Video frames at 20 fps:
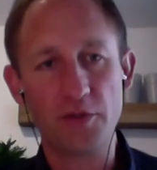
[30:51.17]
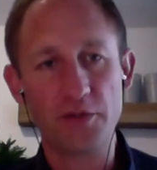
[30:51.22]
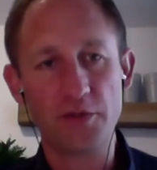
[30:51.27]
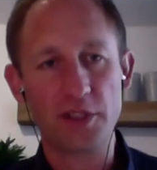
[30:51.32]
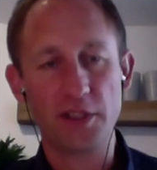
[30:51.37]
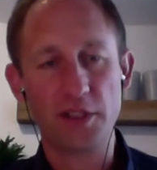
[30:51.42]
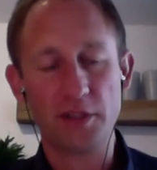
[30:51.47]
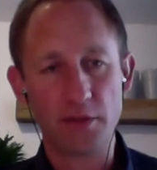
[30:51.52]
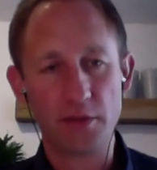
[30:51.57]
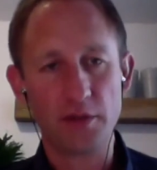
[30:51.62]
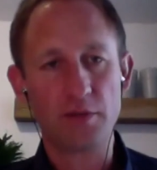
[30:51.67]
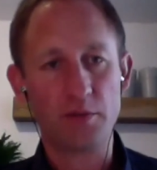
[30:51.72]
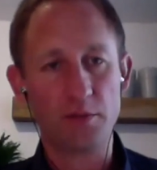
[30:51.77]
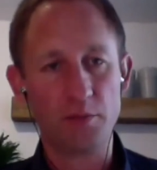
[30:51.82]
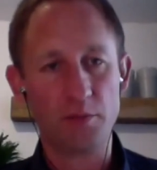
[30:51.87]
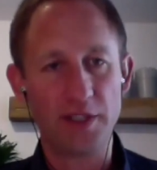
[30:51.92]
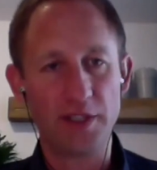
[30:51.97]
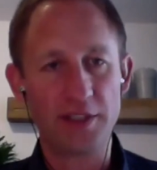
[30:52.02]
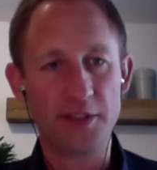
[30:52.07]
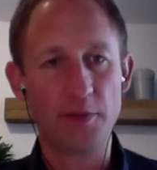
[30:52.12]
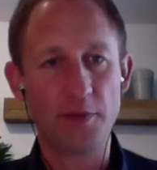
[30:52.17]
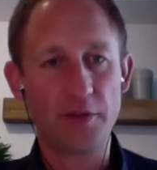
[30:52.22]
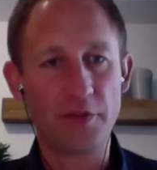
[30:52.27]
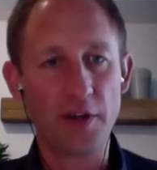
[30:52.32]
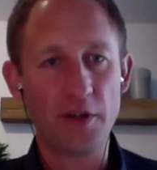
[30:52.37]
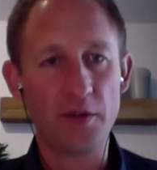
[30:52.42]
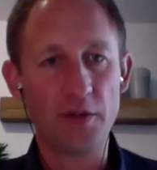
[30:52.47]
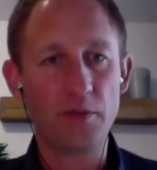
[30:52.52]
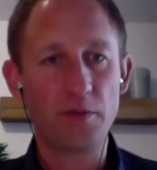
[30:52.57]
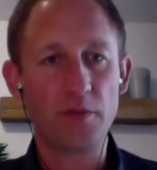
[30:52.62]
Obviously, you picked up the
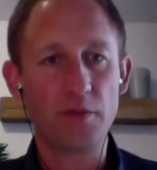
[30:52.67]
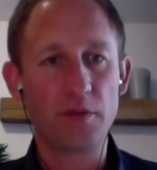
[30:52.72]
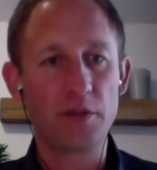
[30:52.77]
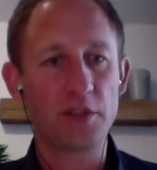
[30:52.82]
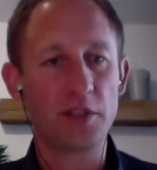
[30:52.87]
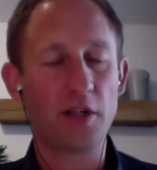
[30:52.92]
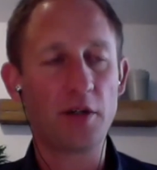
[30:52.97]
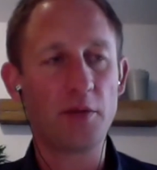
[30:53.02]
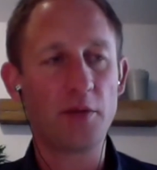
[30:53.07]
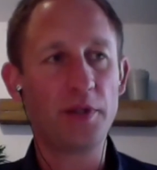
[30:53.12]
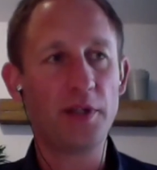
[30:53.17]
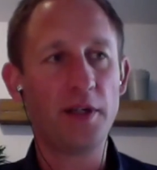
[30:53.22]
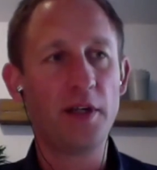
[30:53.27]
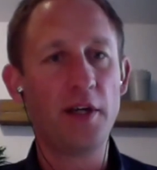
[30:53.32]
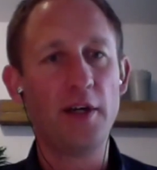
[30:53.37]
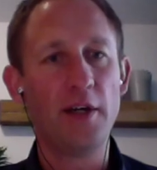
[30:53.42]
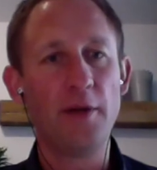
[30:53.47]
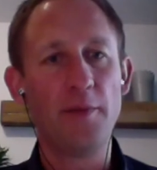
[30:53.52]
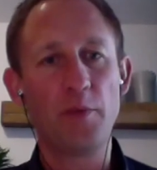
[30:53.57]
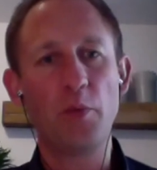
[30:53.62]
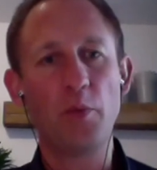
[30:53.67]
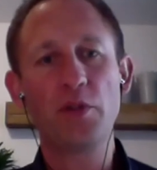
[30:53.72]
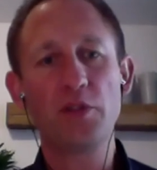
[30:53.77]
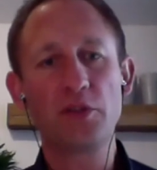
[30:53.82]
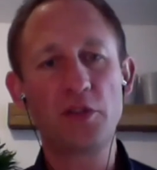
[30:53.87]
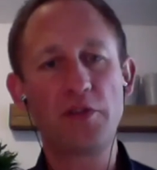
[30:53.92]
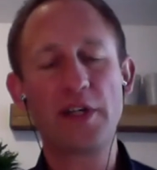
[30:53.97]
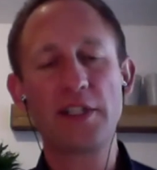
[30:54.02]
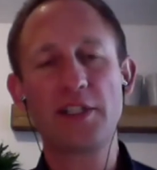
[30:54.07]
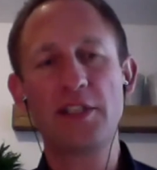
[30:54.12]
phone, Sian, but what
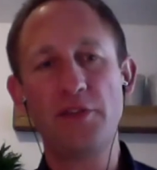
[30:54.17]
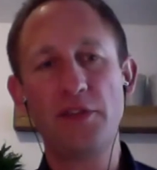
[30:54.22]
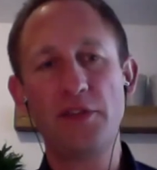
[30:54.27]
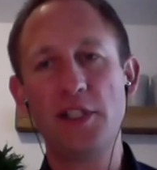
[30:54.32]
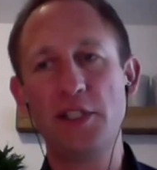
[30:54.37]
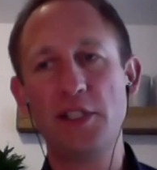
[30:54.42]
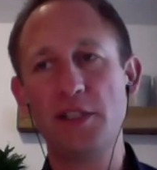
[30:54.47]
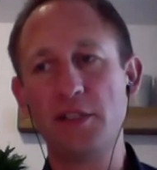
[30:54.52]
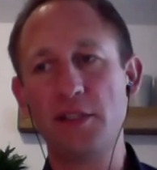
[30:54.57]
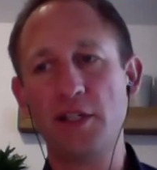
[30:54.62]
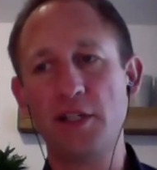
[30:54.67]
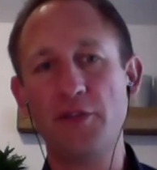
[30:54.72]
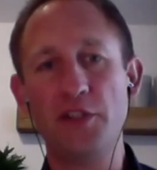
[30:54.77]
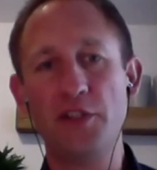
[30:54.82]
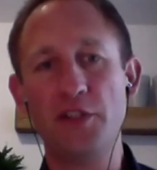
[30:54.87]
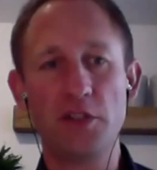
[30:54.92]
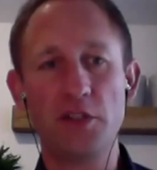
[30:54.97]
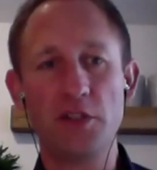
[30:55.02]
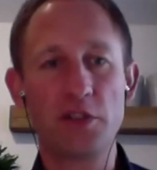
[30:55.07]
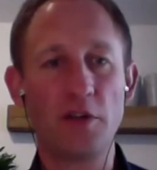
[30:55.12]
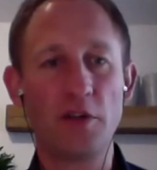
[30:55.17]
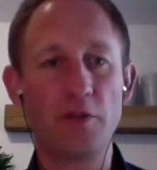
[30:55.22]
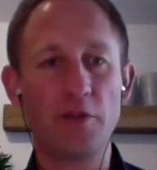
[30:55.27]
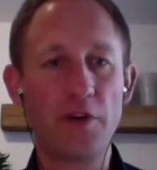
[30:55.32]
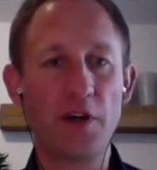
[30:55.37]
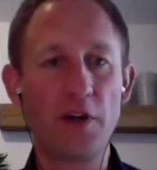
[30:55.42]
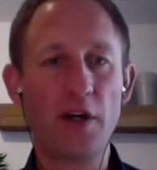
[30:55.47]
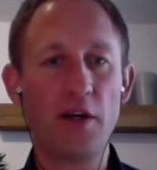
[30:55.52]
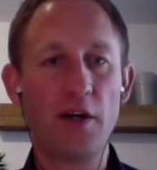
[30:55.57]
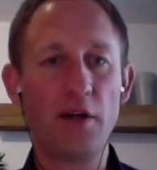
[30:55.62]
sort of activities have you done so
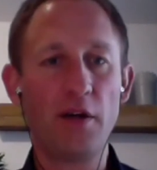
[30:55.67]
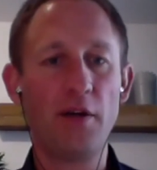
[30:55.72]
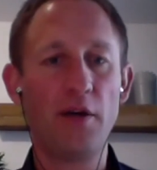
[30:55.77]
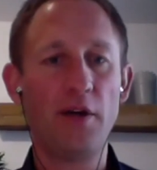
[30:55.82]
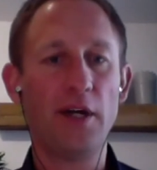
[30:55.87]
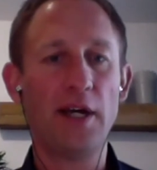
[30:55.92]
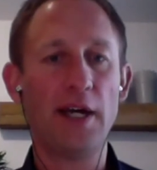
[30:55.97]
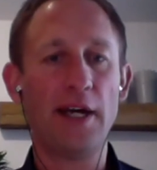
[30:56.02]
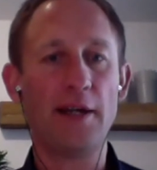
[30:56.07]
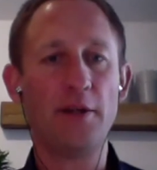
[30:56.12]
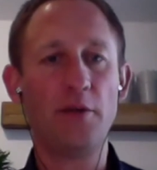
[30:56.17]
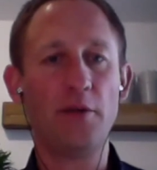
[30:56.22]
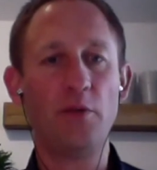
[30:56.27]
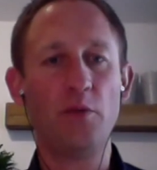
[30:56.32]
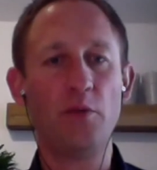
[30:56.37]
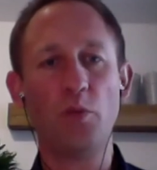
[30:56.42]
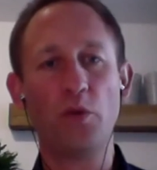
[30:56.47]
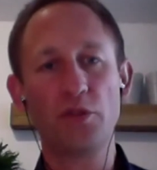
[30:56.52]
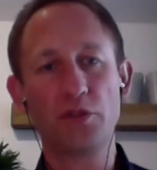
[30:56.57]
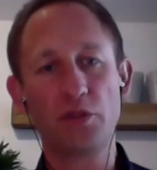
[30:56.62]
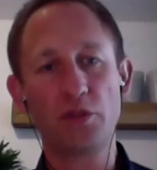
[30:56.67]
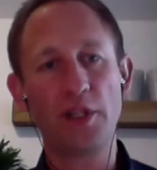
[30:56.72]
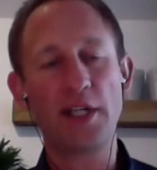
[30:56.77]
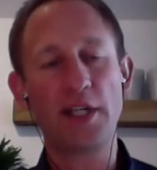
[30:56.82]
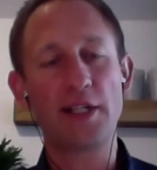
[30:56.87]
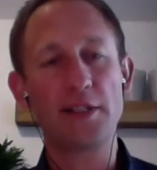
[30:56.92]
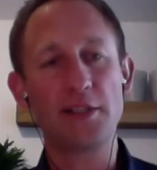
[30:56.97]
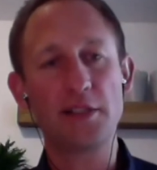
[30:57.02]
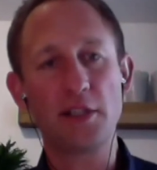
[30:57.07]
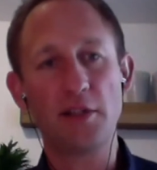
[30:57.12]
far, and what sort of
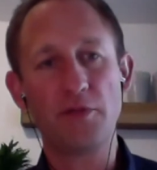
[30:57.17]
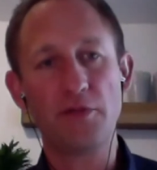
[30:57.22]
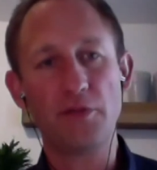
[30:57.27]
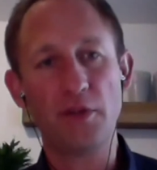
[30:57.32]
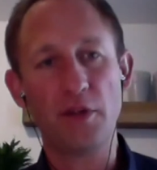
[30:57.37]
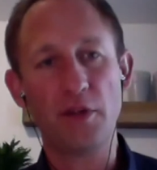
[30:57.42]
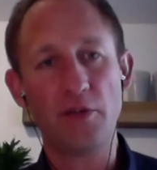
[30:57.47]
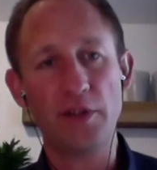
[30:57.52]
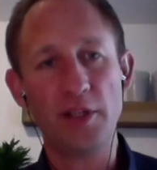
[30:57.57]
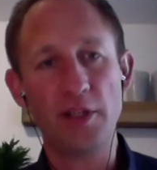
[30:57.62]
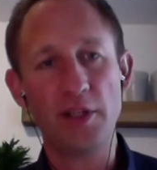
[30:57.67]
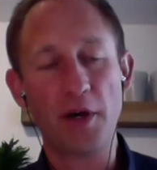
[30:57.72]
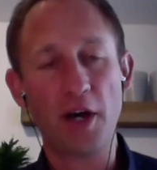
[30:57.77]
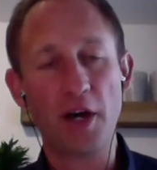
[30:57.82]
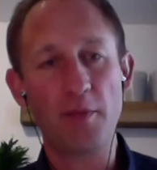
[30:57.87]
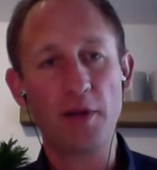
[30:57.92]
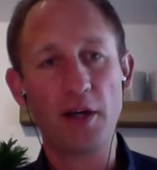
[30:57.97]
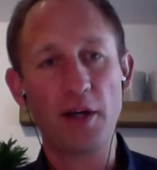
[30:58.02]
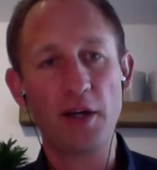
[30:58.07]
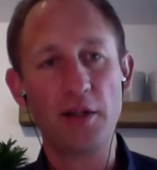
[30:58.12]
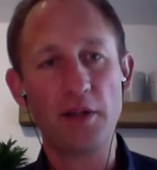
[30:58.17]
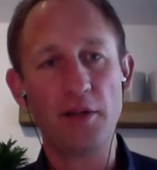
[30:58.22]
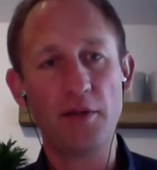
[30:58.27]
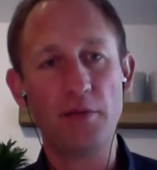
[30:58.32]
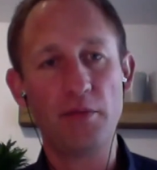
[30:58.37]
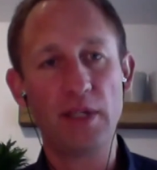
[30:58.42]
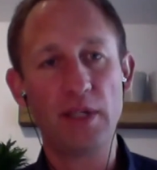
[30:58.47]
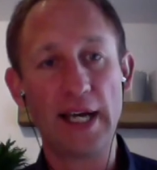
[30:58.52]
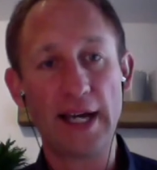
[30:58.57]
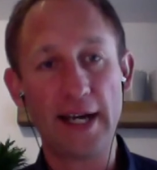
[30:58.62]
things are in the pipeline
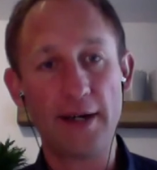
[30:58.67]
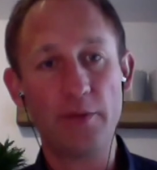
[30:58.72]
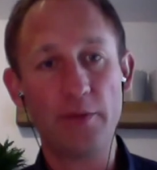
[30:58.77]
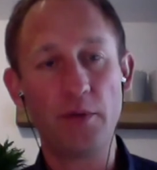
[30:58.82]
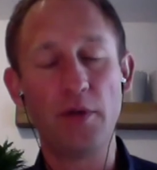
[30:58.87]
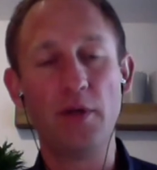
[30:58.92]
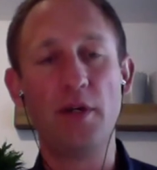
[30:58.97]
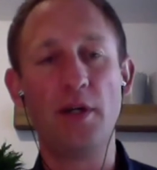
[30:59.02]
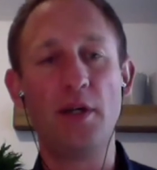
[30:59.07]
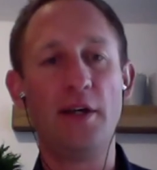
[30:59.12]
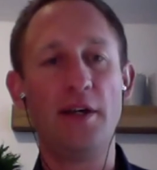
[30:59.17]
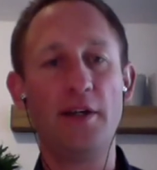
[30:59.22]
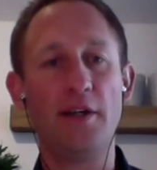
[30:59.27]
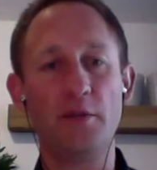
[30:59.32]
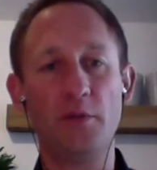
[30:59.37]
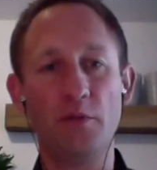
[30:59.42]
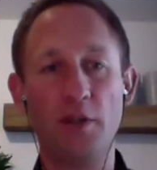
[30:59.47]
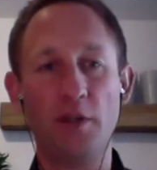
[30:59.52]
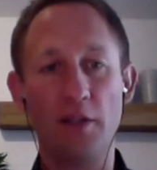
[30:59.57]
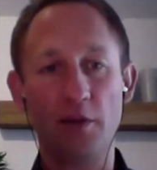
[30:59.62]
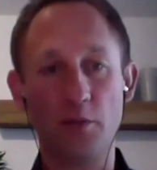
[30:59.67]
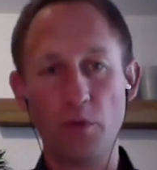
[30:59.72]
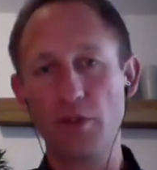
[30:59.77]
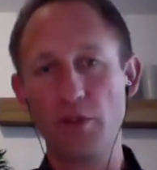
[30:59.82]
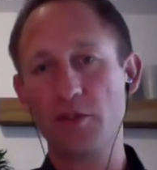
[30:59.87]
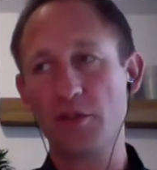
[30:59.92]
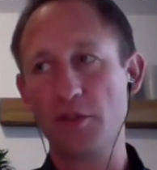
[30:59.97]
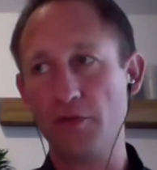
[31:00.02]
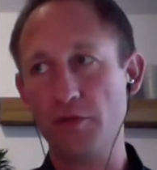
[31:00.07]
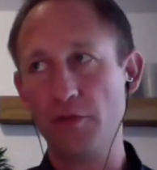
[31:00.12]
now, and
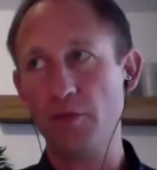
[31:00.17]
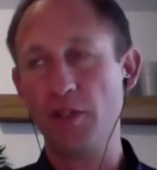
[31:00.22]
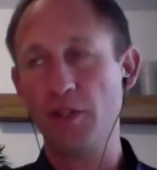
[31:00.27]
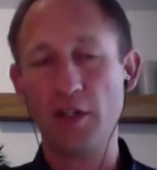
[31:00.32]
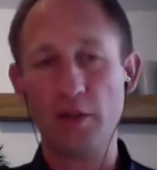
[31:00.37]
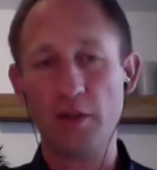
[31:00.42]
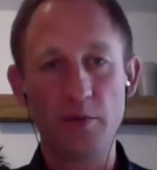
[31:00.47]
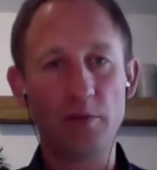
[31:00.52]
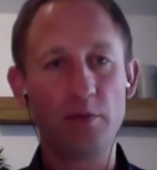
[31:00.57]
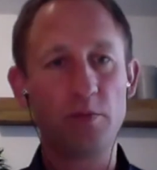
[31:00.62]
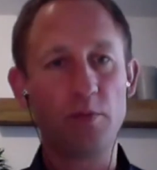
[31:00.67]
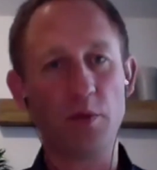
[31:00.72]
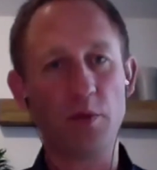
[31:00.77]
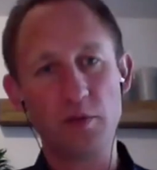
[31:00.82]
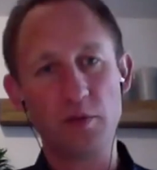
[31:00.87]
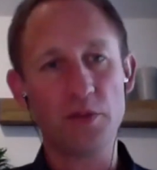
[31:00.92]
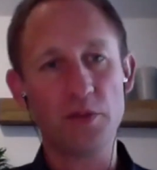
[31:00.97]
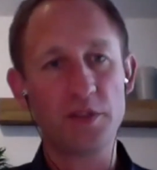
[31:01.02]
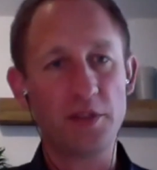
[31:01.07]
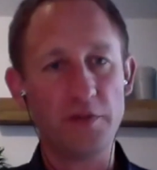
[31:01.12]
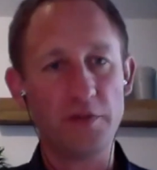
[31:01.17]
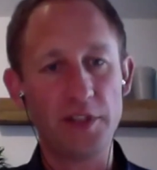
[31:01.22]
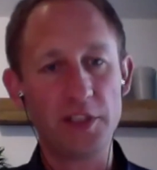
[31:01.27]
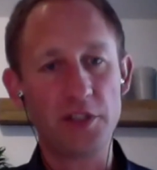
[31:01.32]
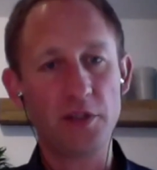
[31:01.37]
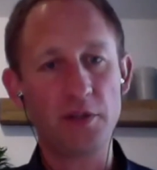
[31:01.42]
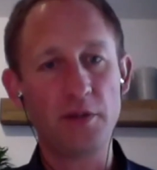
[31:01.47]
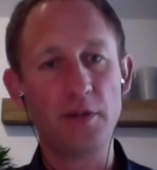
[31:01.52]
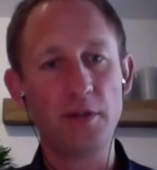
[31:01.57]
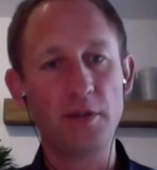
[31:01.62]
what's the
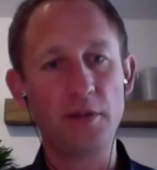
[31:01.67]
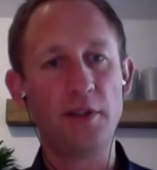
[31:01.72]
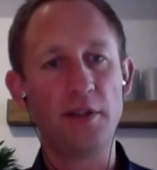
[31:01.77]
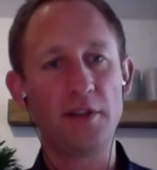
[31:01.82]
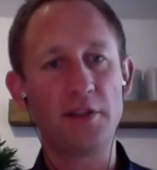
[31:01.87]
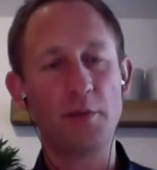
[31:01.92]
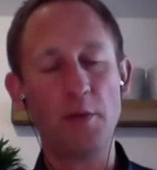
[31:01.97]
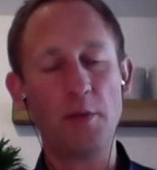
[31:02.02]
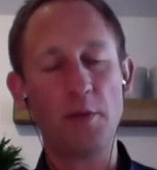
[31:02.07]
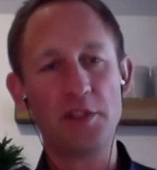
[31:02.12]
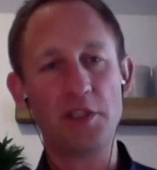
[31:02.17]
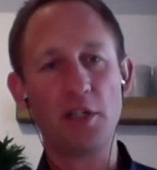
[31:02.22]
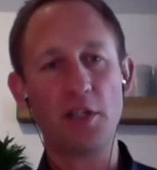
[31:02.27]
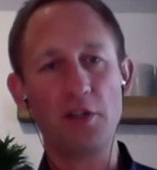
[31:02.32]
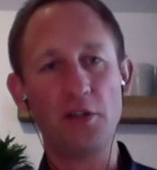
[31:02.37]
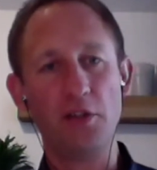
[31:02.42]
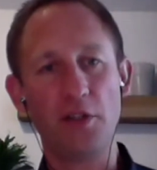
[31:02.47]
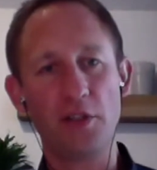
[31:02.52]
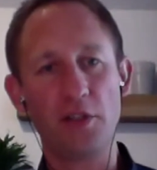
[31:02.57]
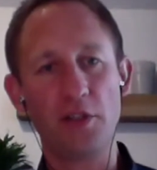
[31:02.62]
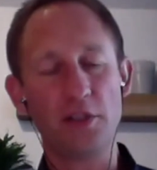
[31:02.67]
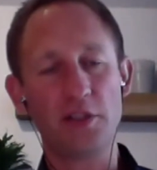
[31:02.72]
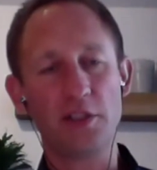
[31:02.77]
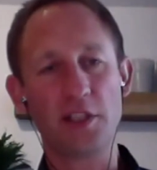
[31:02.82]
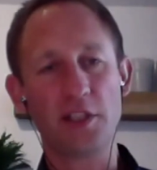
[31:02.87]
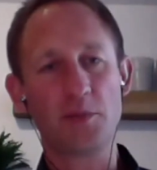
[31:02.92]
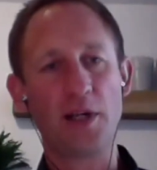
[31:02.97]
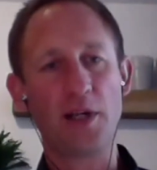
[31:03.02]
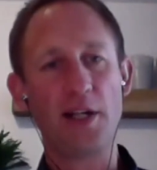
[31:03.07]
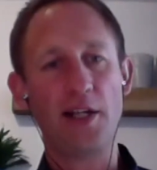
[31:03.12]
vision? So maybe, Sian, you could
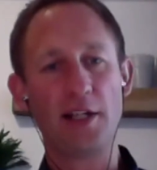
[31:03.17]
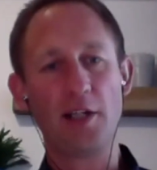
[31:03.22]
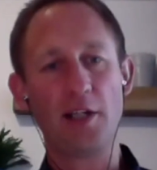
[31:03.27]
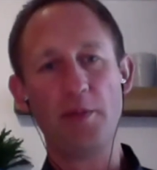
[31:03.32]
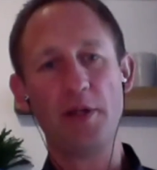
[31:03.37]
just explain a little bit